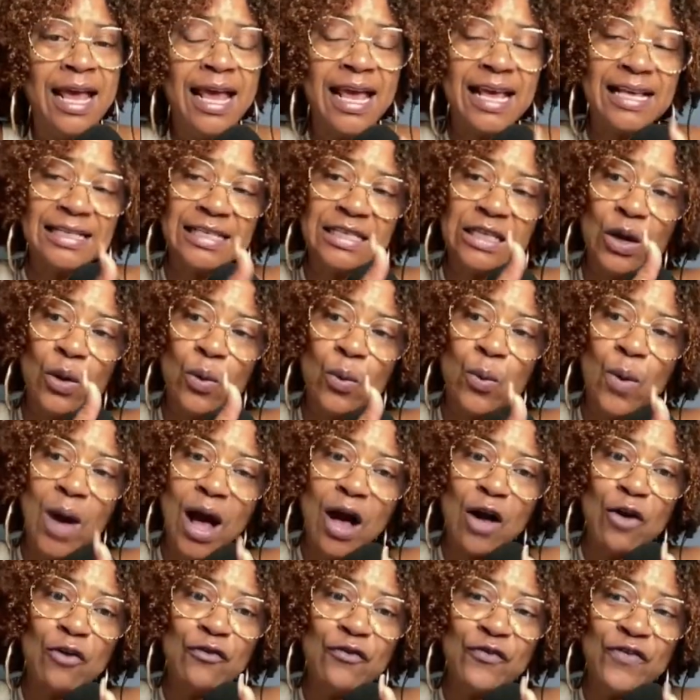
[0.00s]
is the
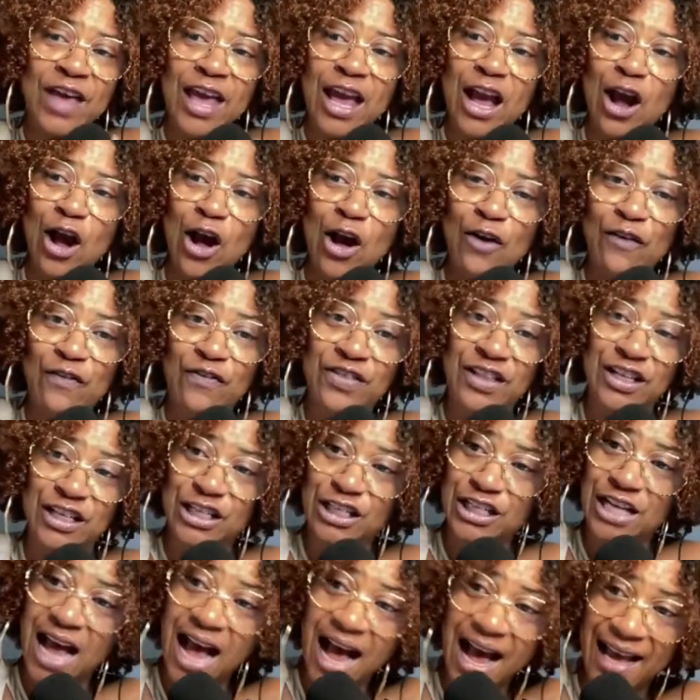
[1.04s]
welfare of the
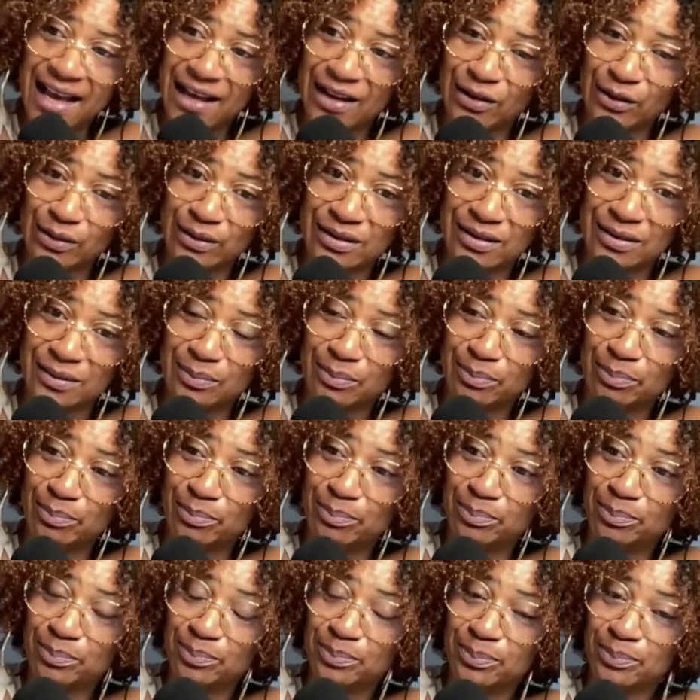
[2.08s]
child,
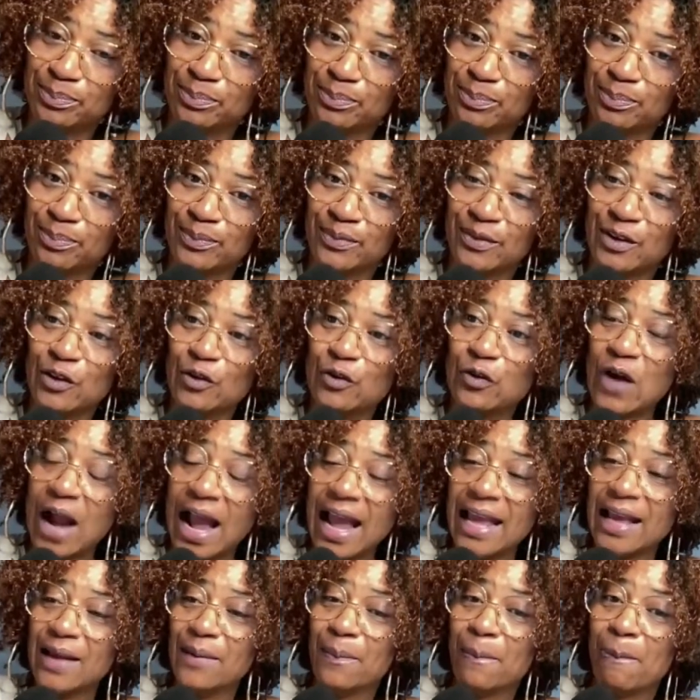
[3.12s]

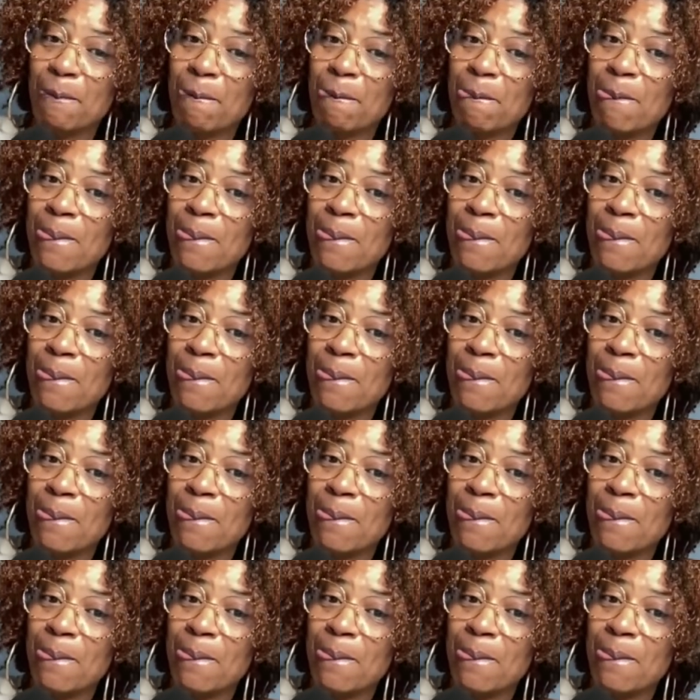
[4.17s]
right?